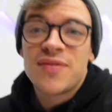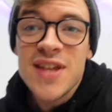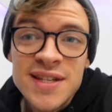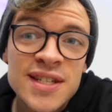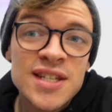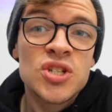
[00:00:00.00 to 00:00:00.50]
And
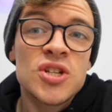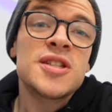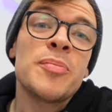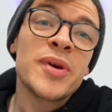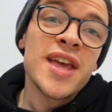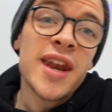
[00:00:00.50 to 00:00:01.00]
this is
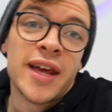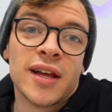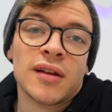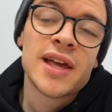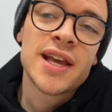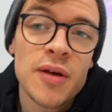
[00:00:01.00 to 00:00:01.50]
just the
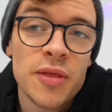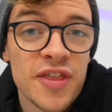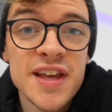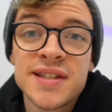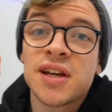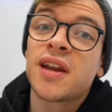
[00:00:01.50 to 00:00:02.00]
beginning. Like,
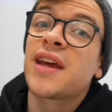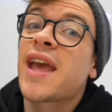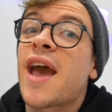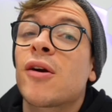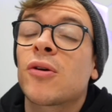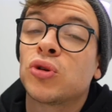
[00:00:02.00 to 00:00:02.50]
things are going to
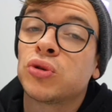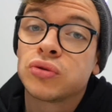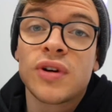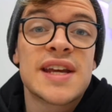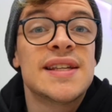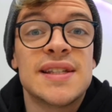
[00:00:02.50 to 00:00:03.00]
get
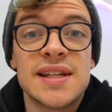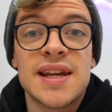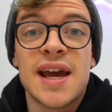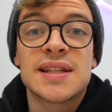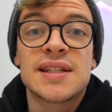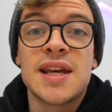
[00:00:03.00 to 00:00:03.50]
crazy
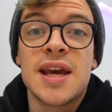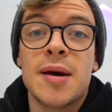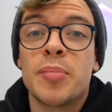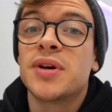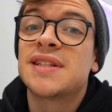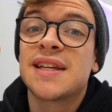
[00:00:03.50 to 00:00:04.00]
next
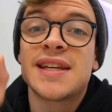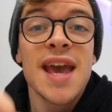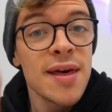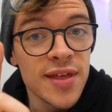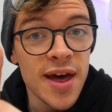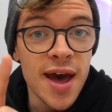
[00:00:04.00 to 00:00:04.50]
year, but to
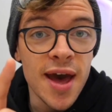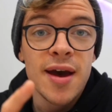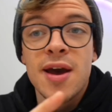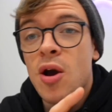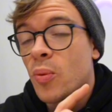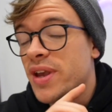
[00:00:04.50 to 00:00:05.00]
get there,